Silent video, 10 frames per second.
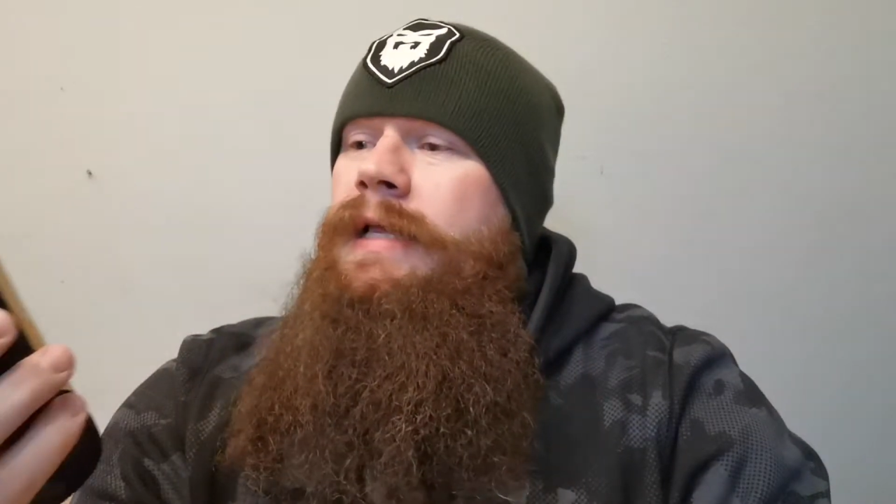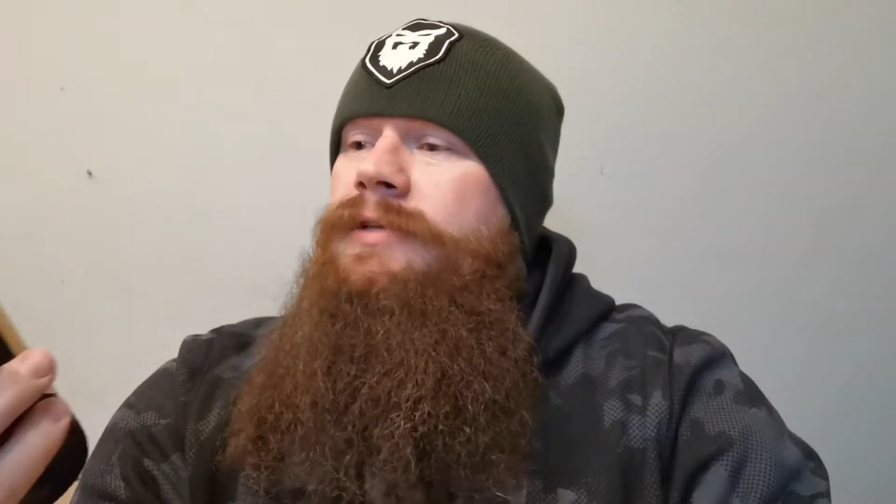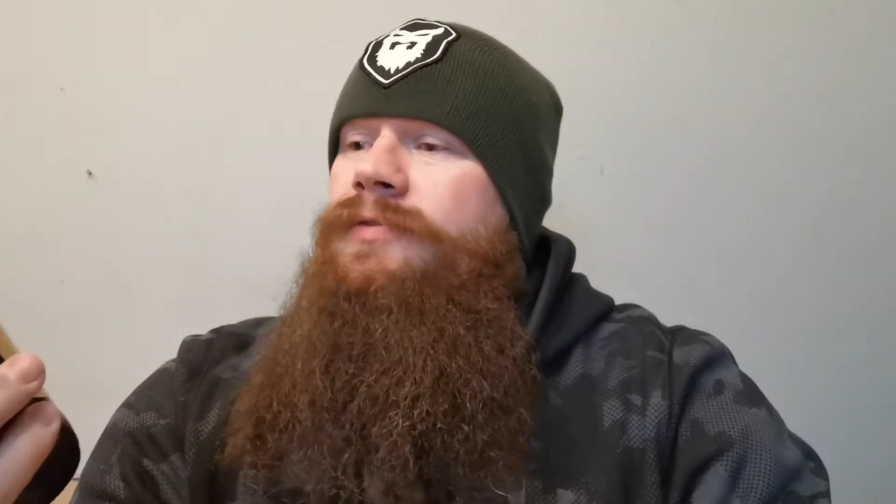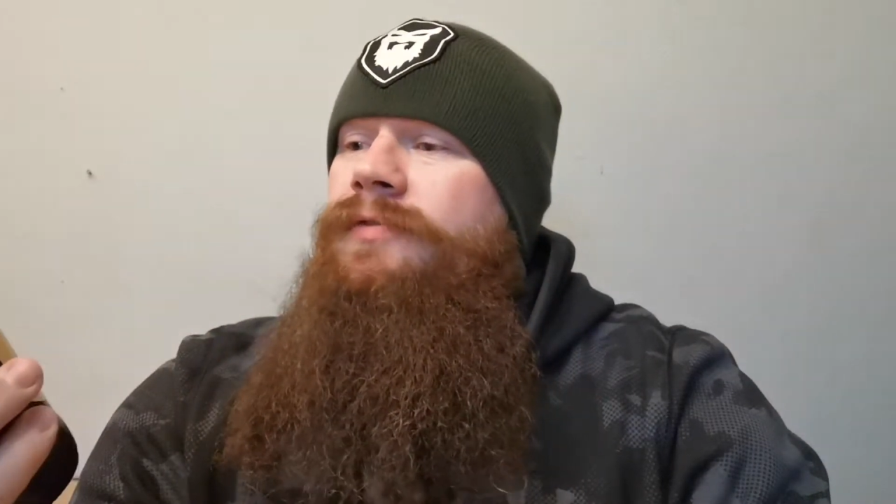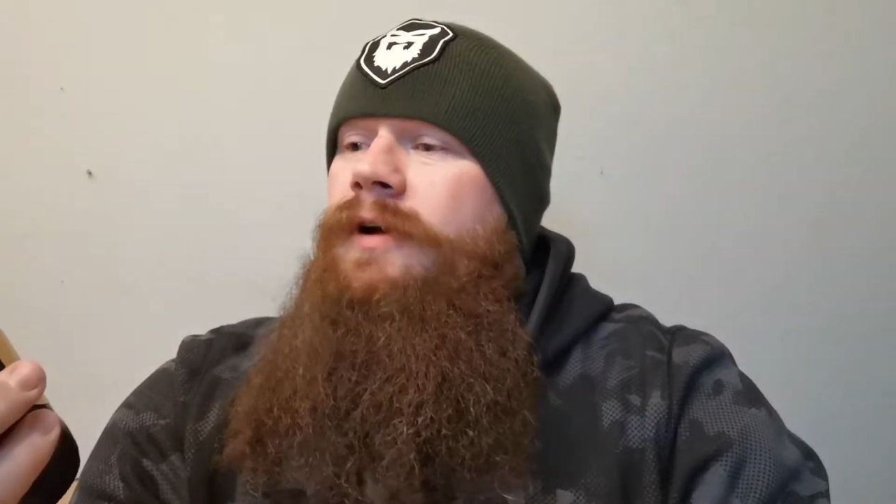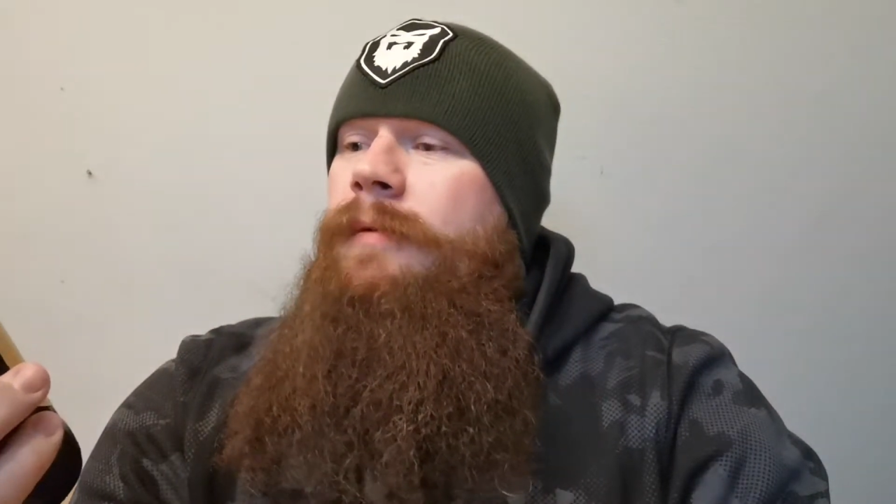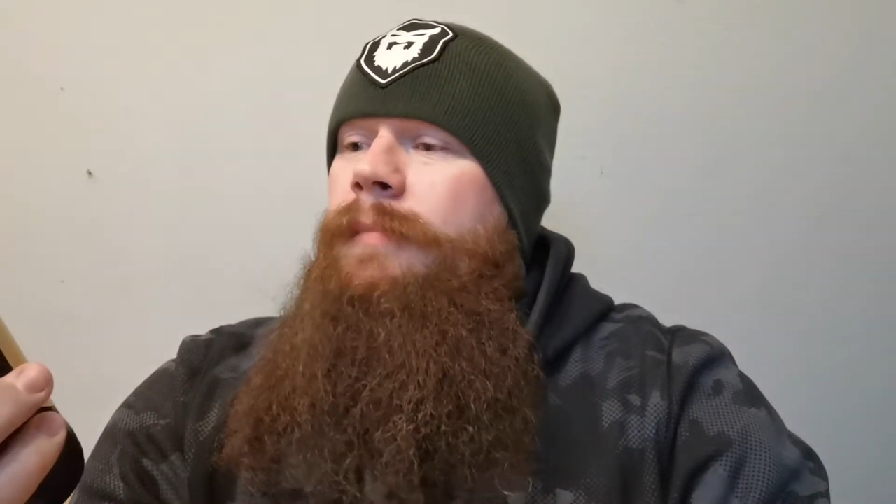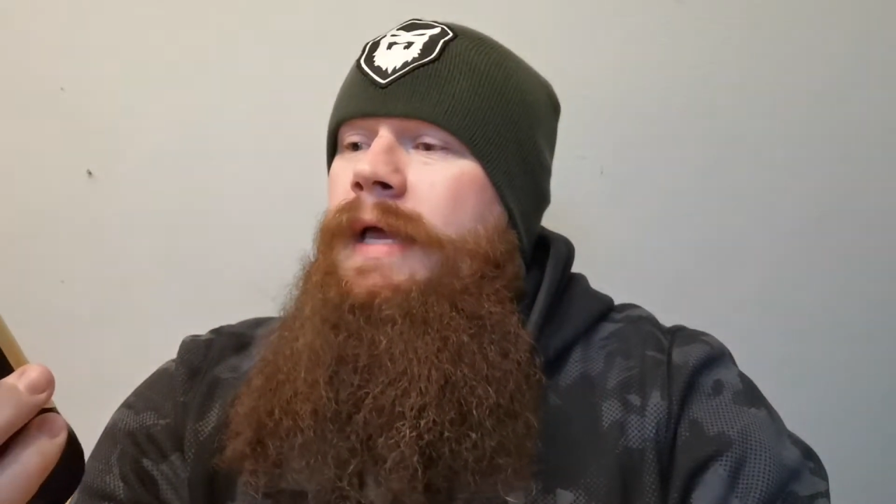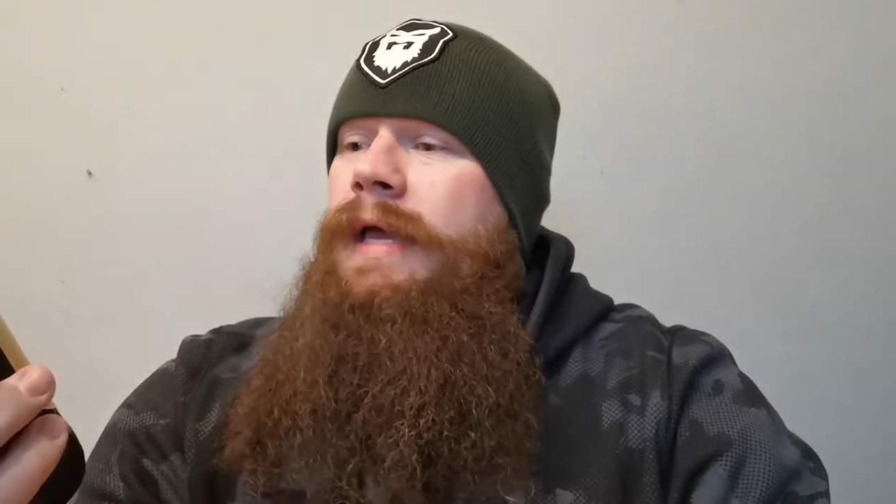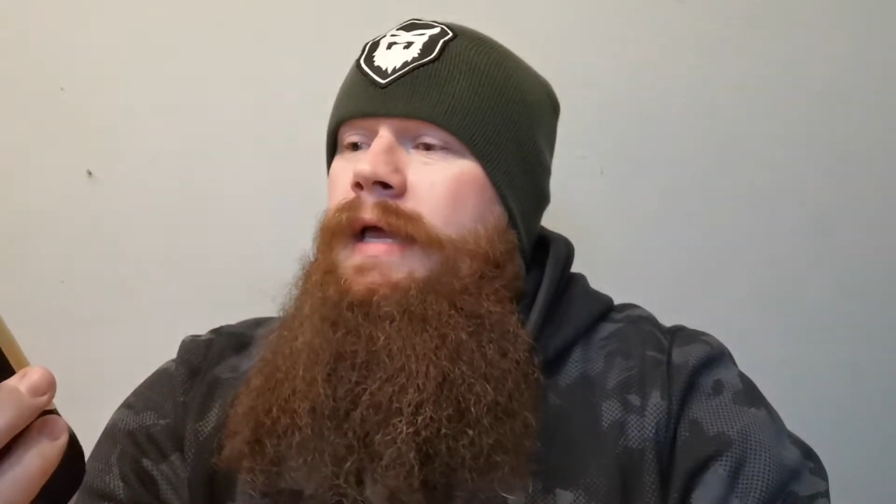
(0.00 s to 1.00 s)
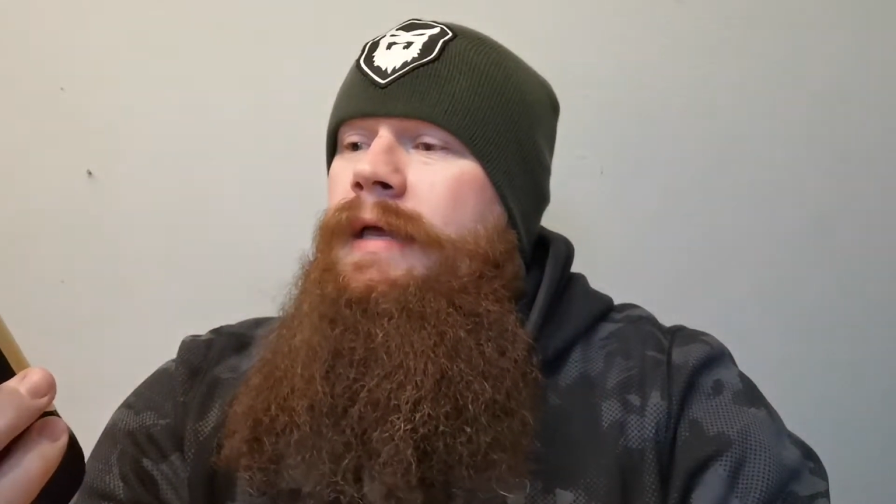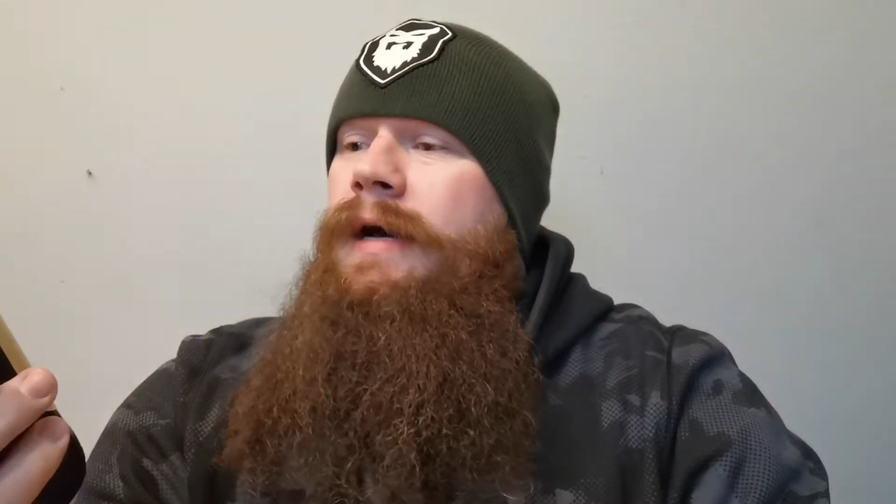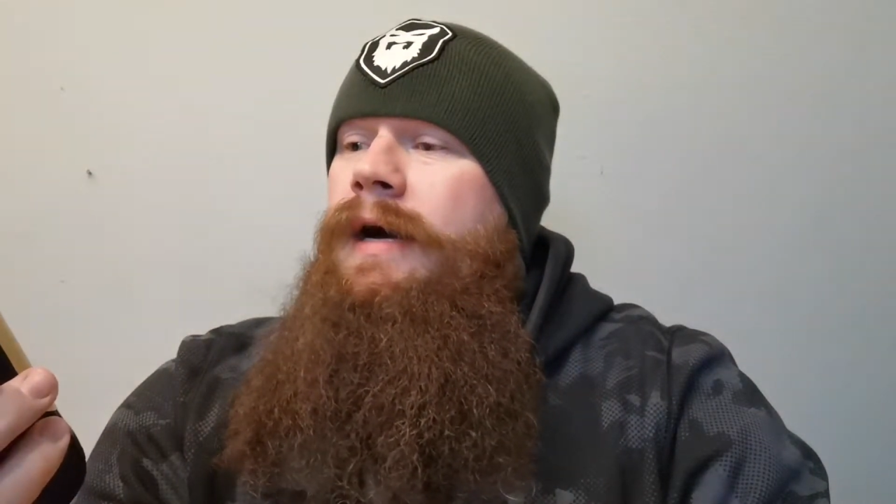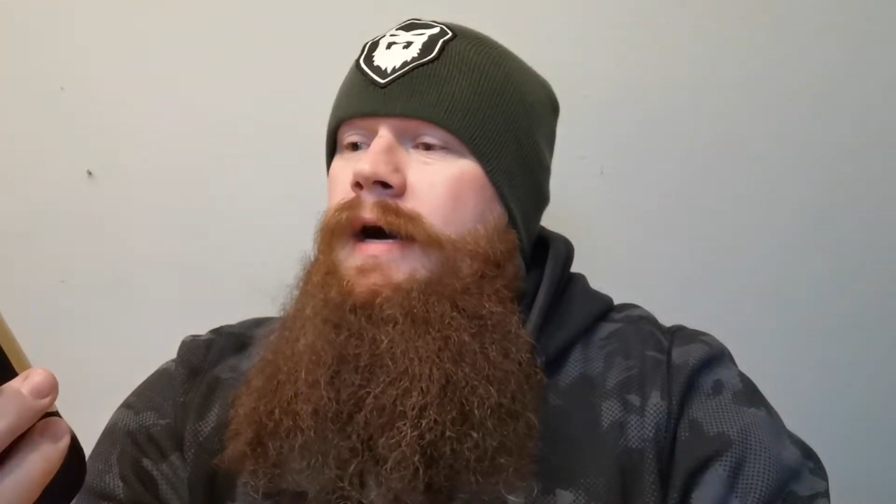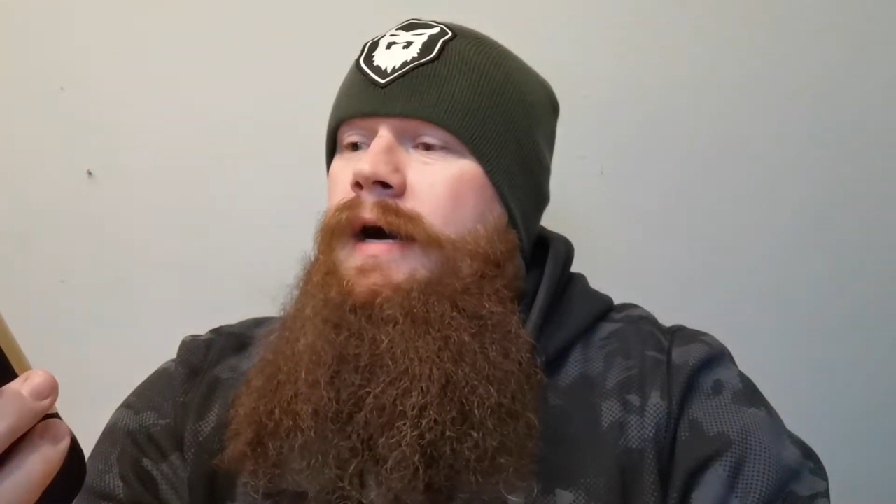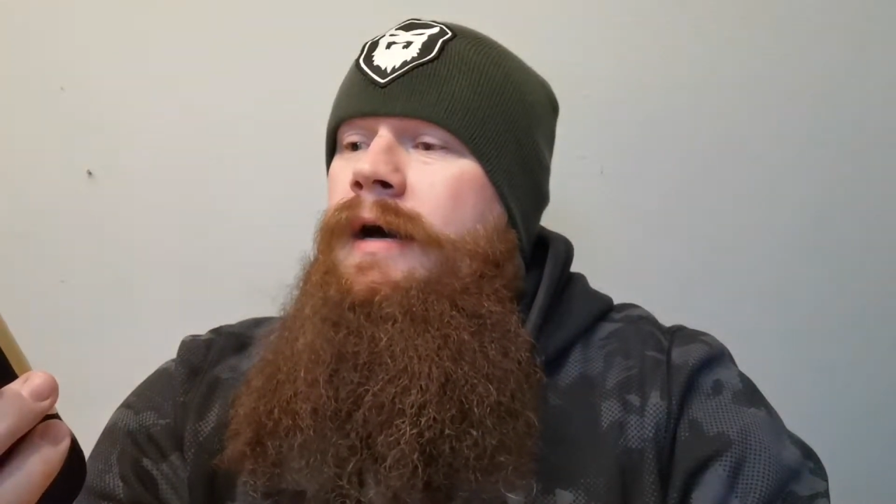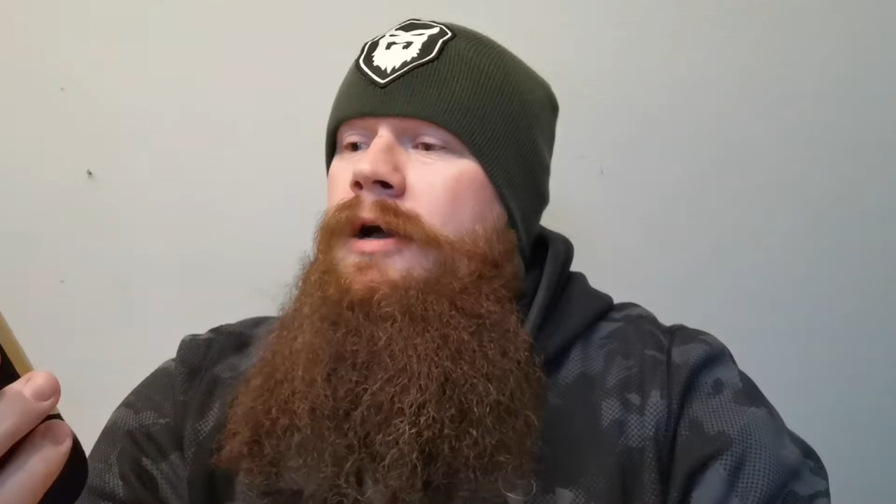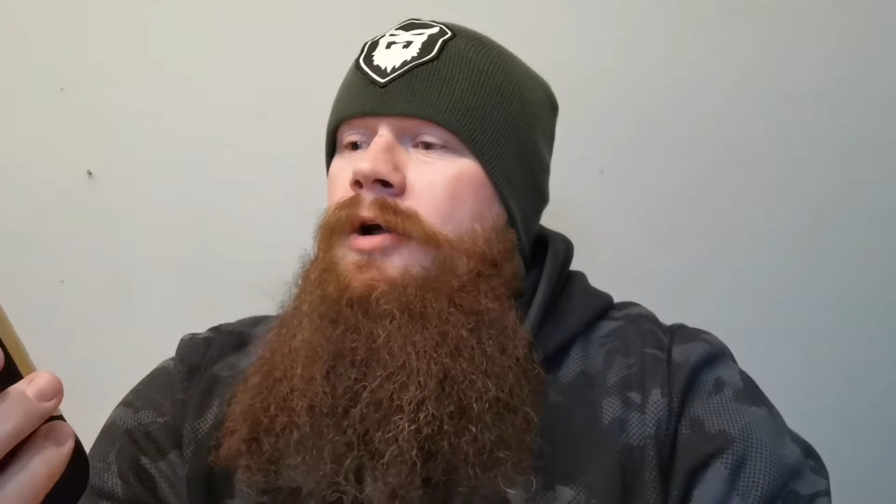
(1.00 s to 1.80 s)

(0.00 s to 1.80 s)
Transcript: it's from a